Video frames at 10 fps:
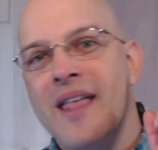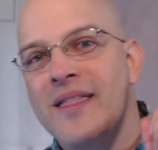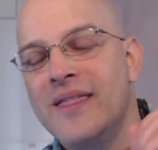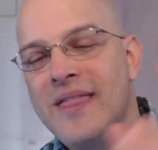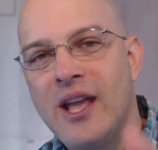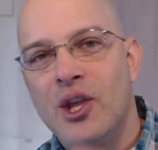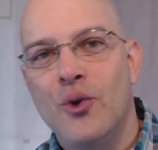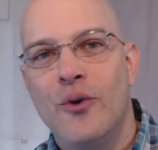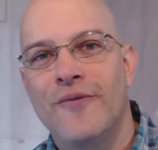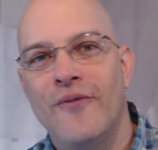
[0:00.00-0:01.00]
thank
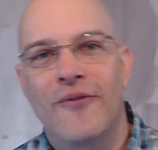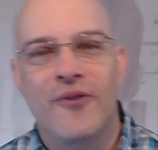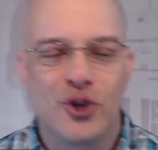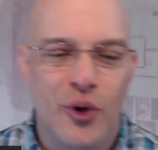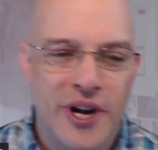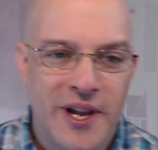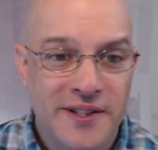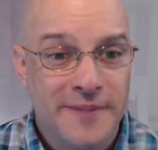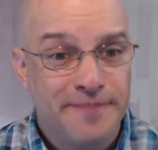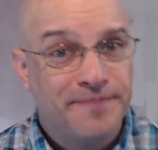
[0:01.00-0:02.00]
you for joining us.
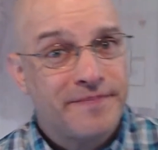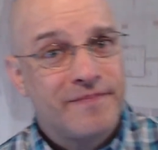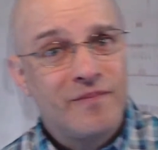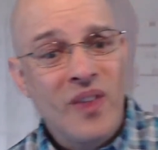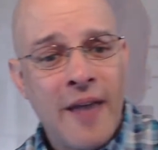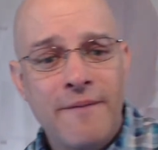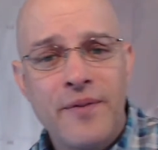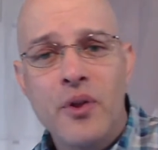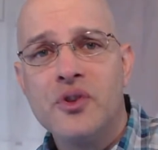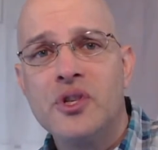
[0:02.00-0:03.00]
And for
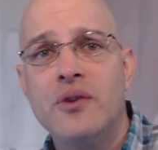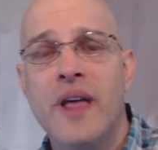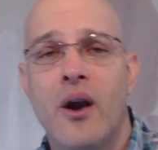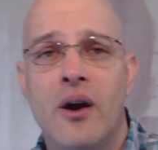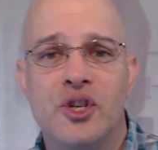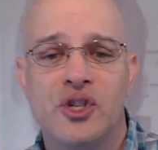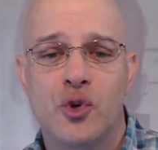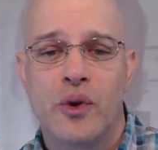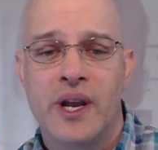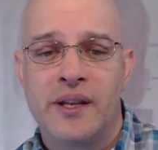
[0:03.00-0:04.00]
those of you that are just
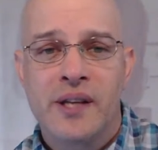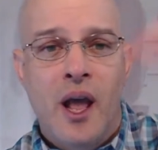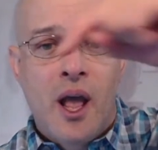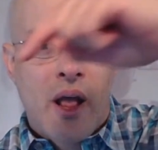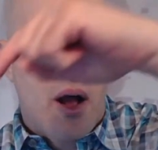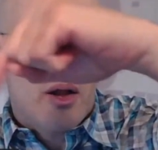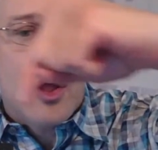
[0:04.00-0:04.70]
joining us, along